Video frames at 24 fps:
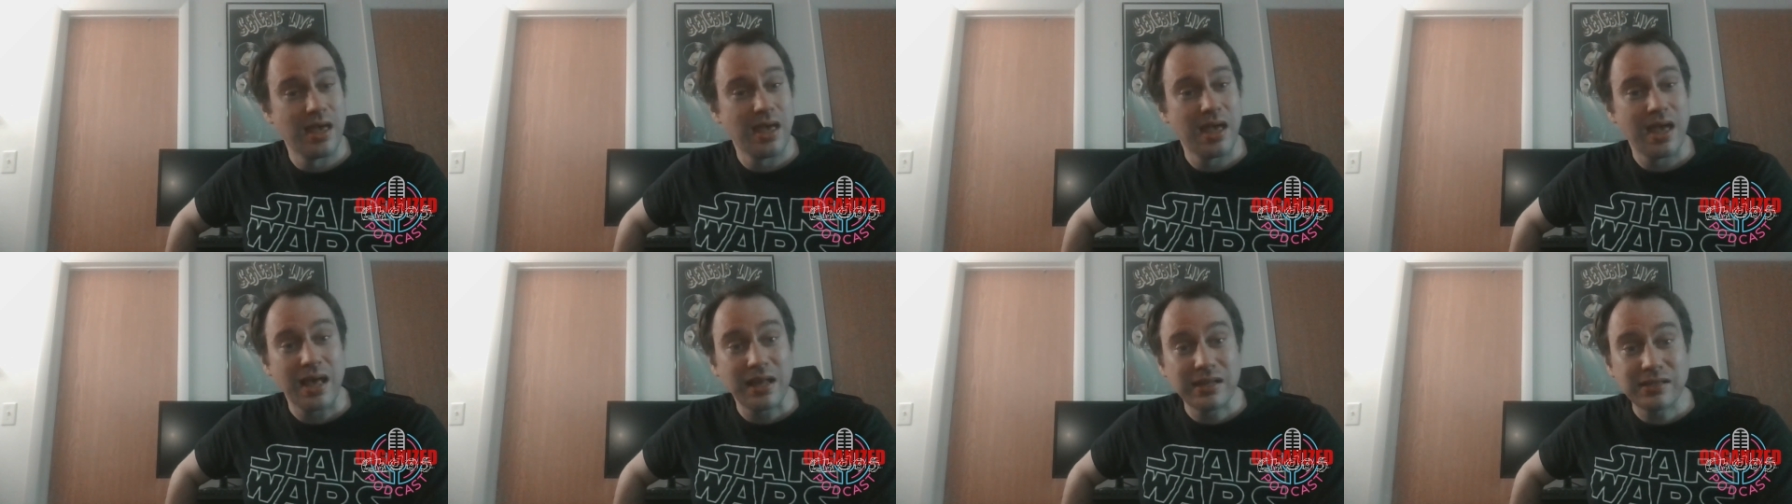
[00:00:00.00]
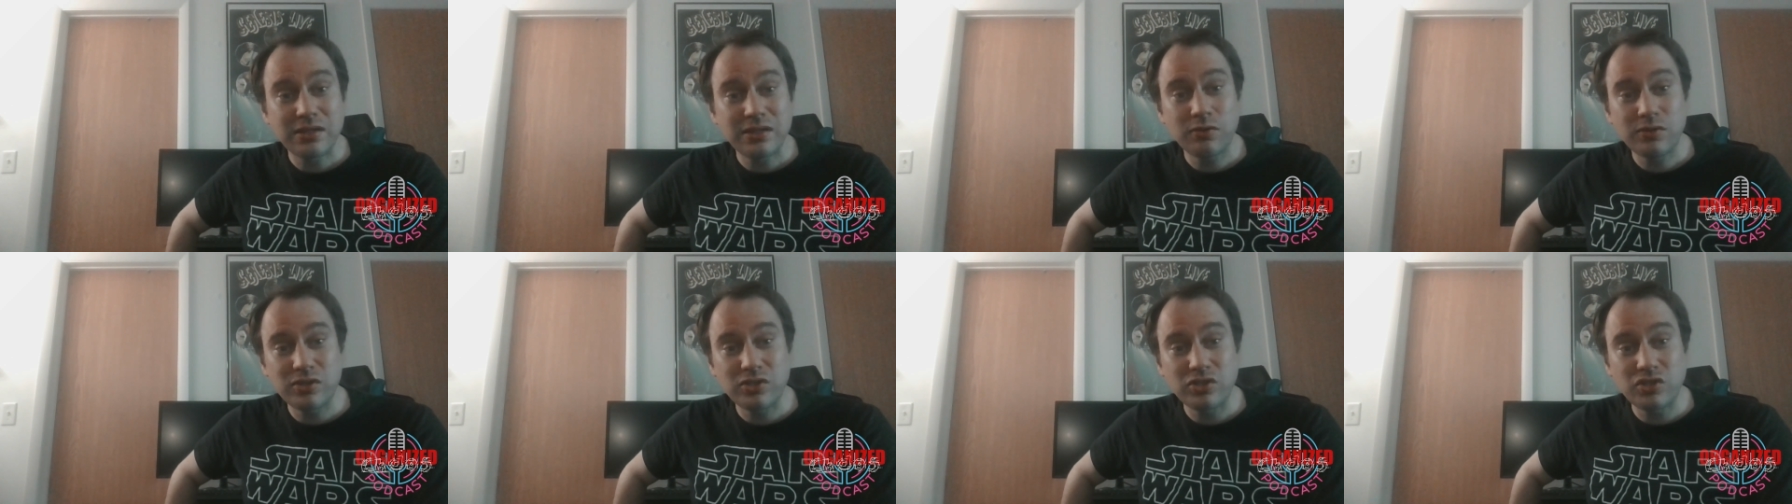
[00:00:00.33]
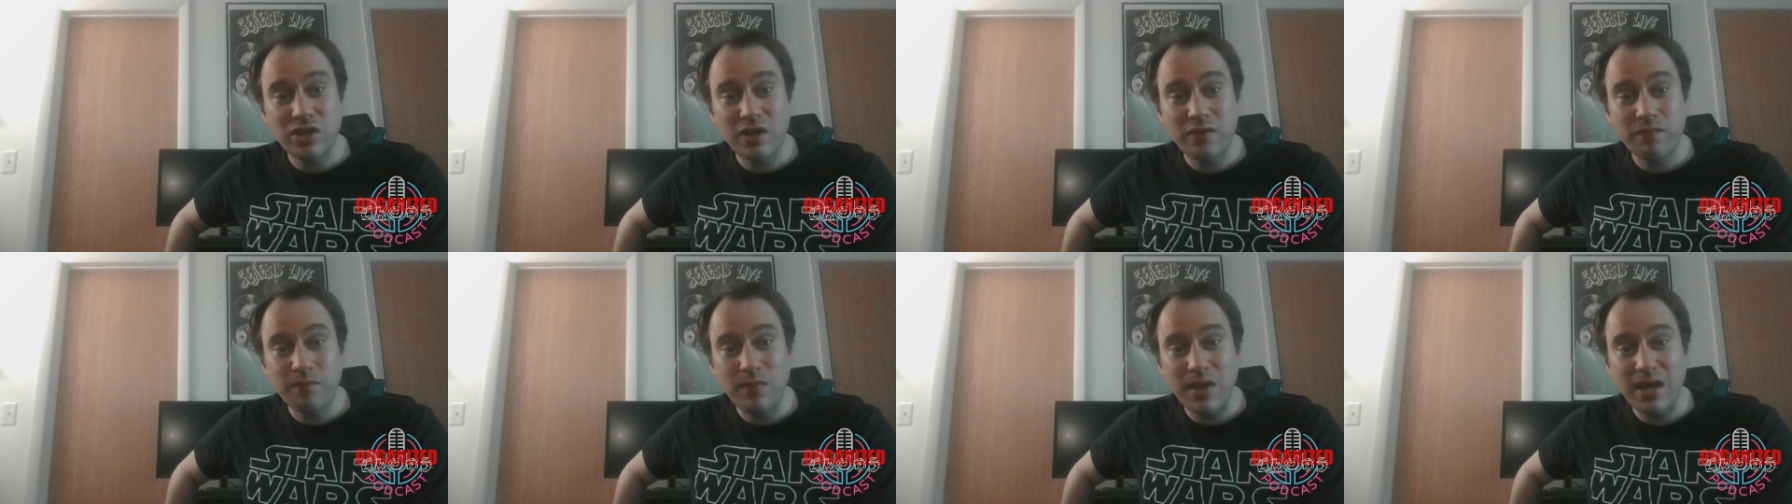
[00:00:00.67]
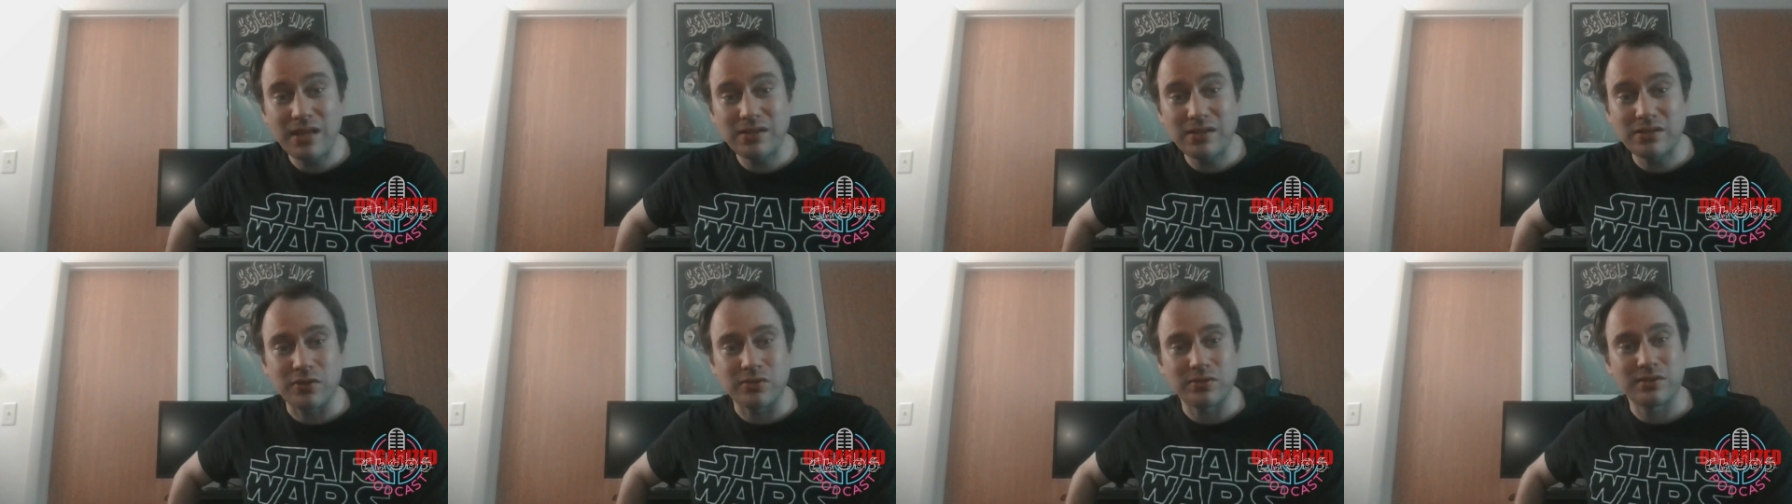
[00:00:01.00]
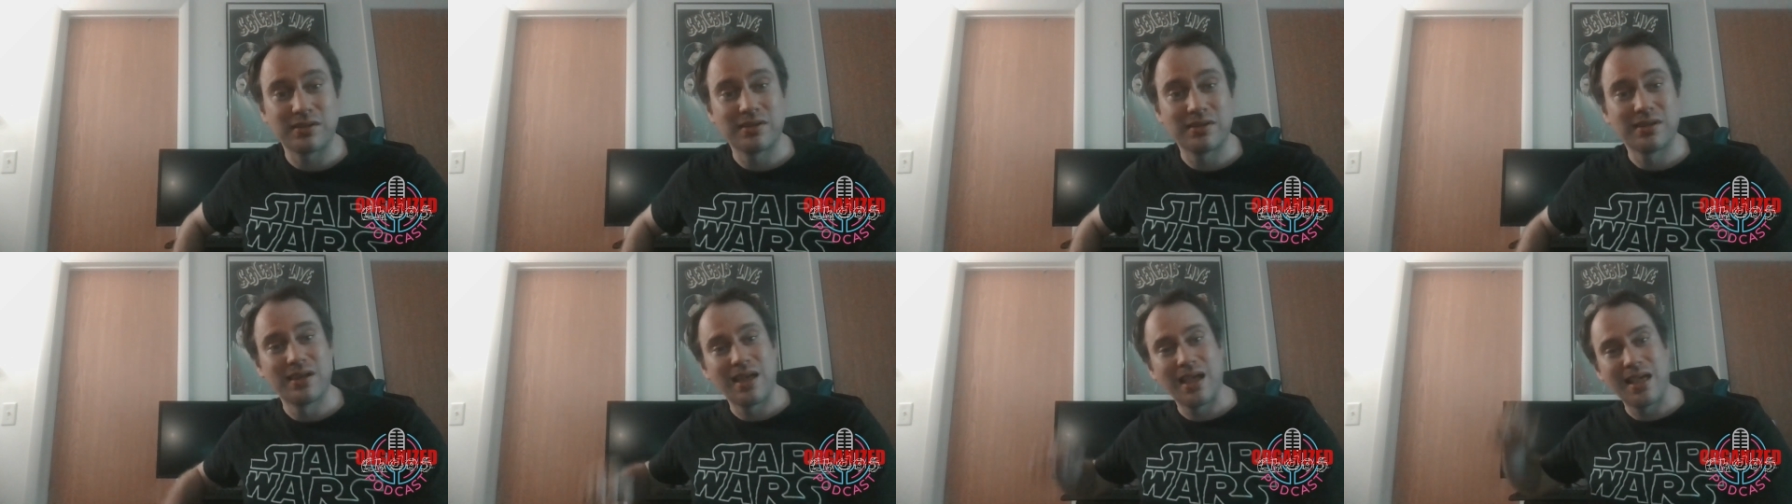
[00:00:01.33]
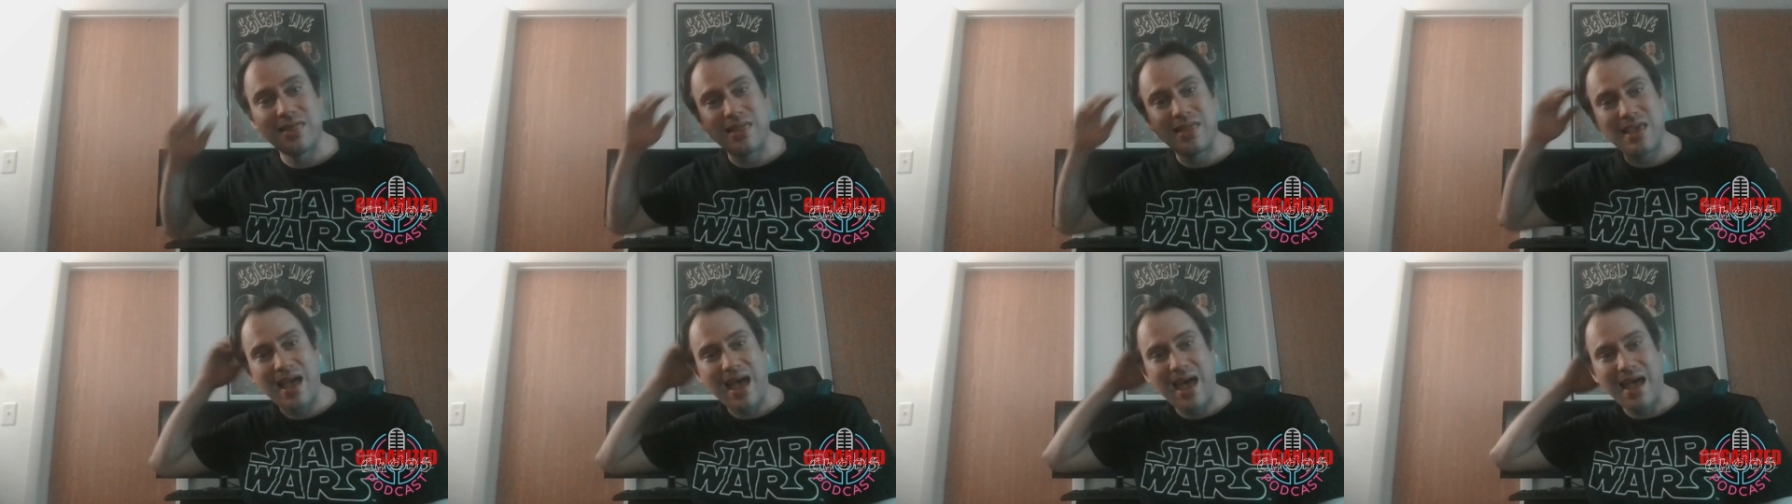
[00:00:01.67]
and so does Jeff Bezos.
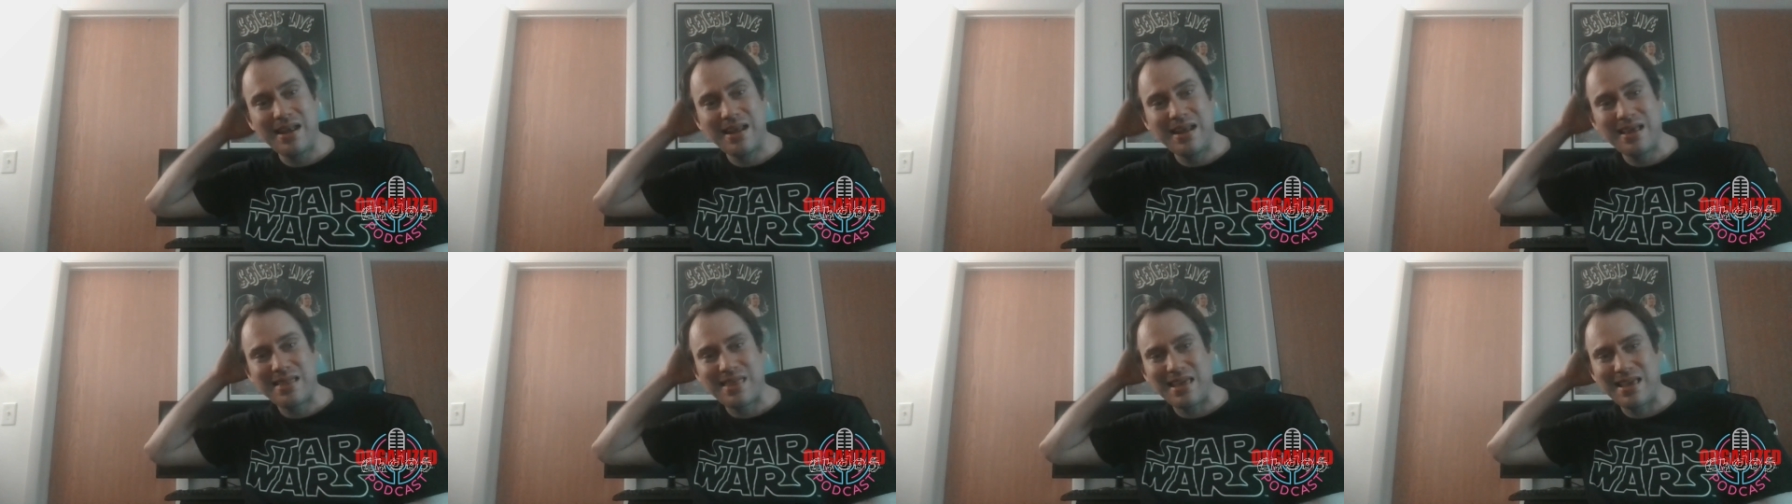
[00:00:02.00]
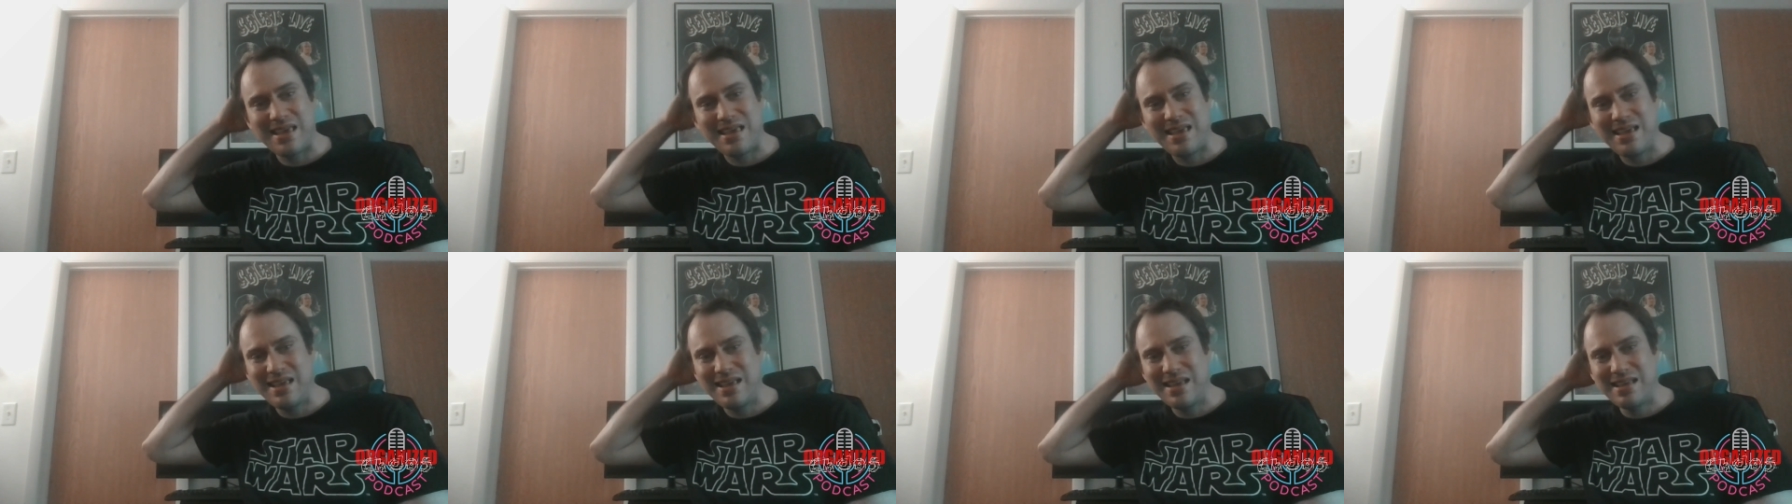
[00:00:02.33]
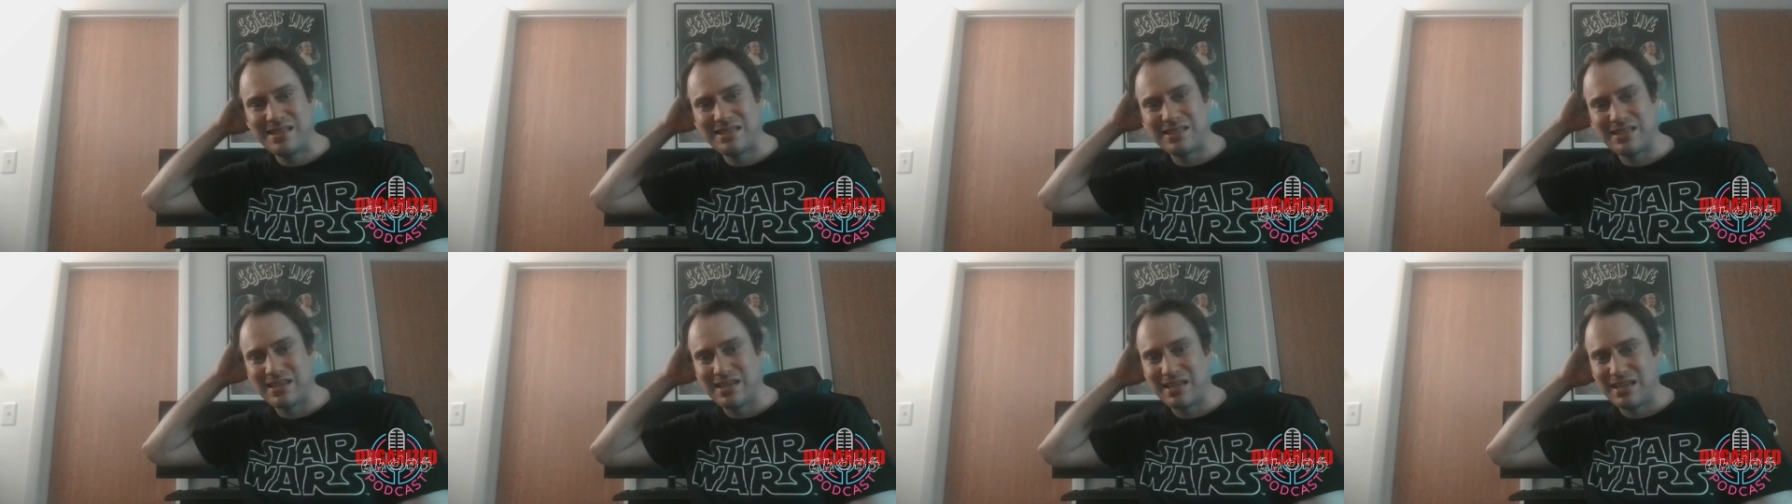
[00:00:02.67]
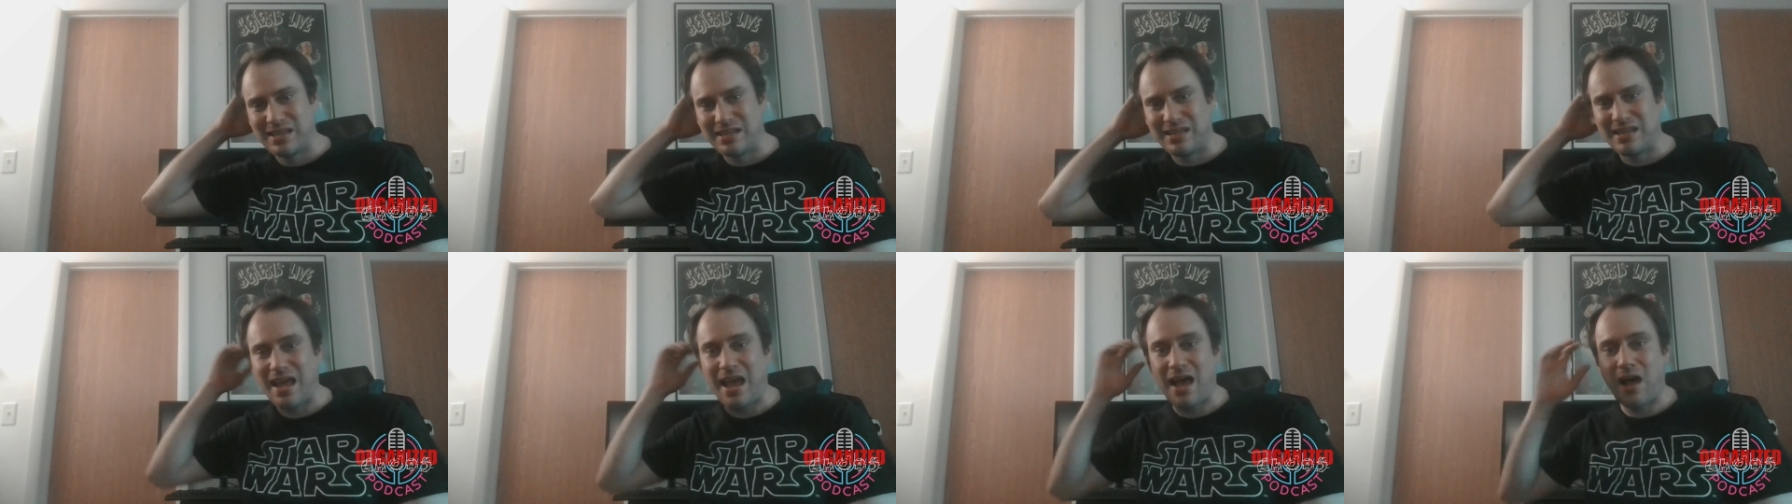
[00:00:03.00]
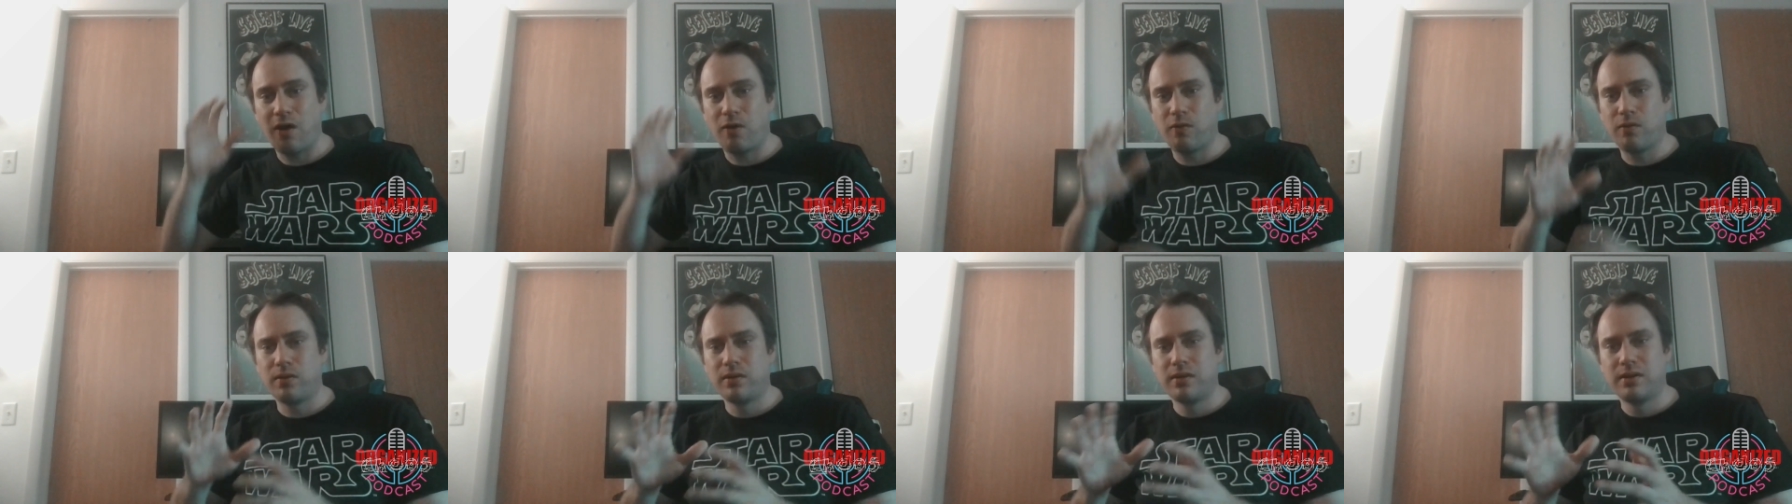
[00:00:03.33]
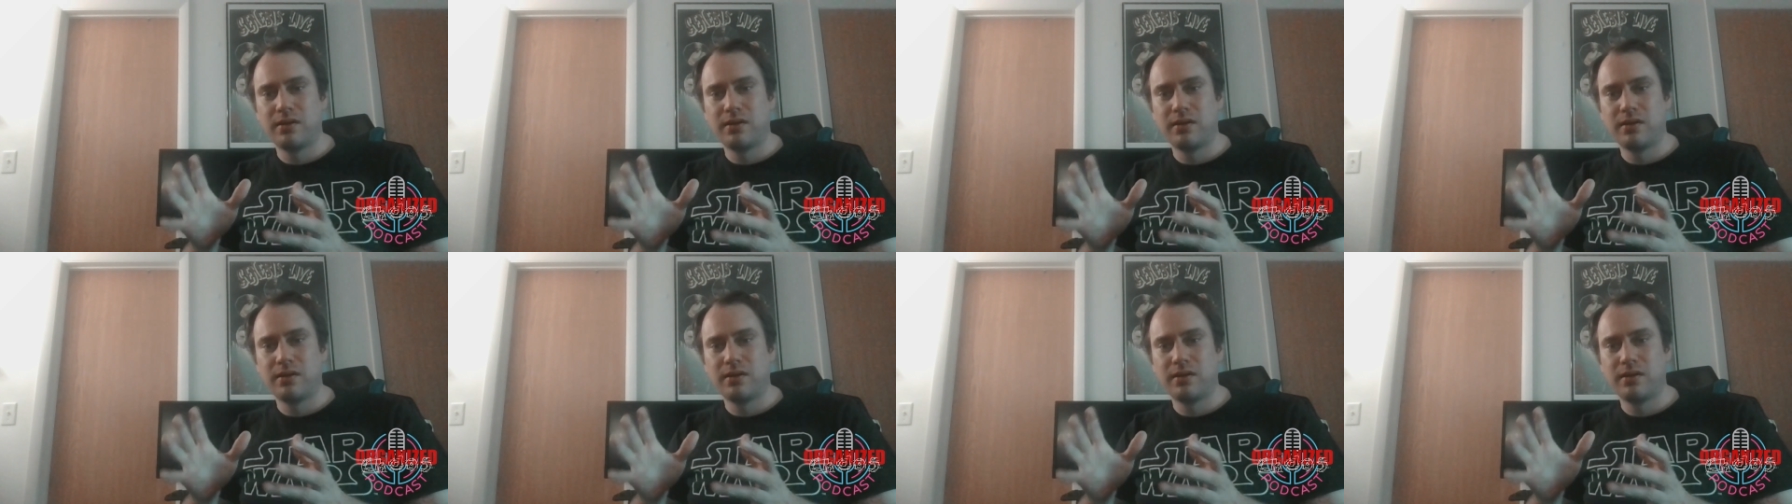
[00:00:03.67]
And the idea that he is now,